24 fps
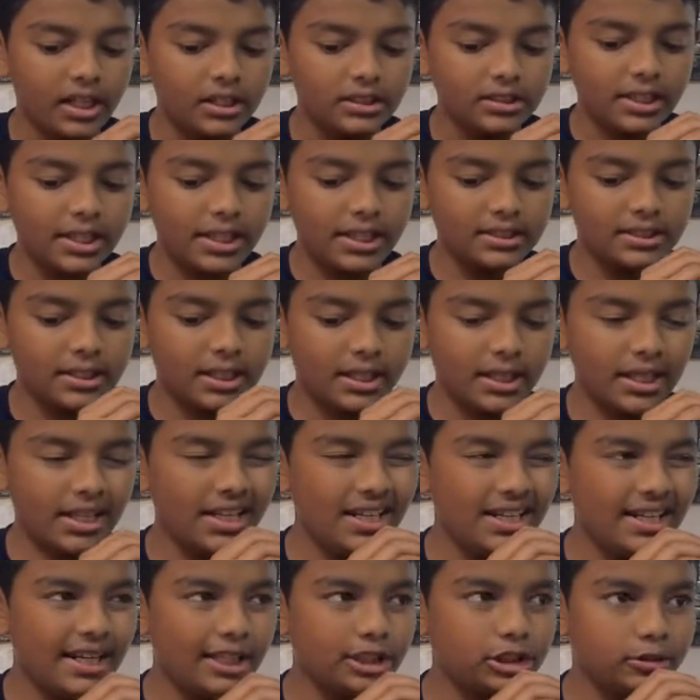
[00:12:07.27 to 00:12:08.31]
there is a really
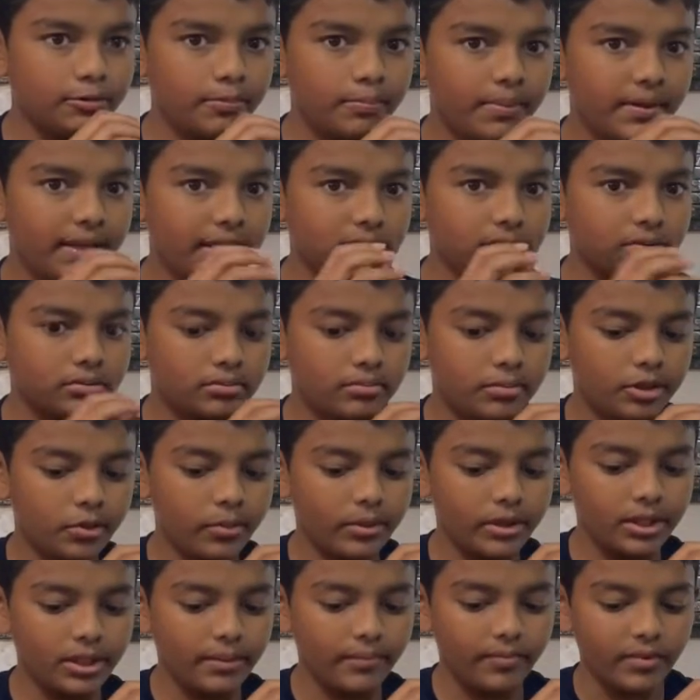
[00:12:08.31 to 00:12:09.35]
less space
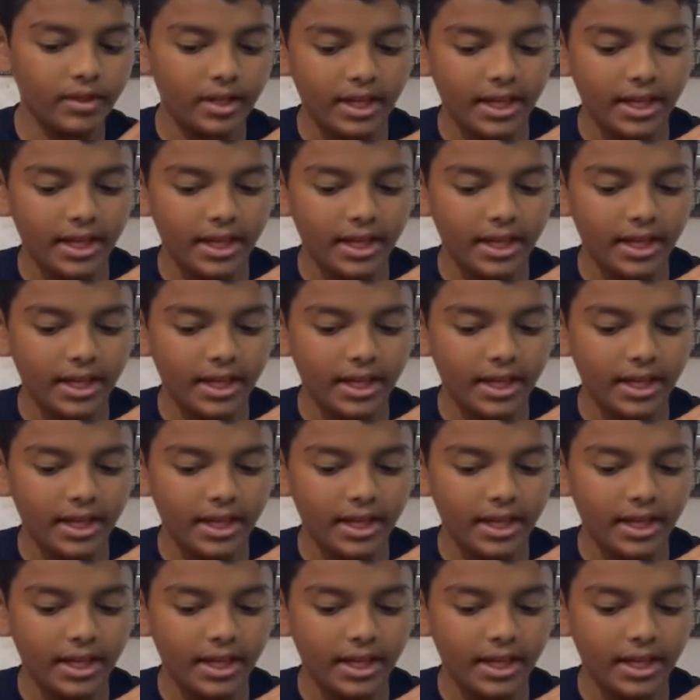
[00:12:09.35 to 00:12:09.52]
between them.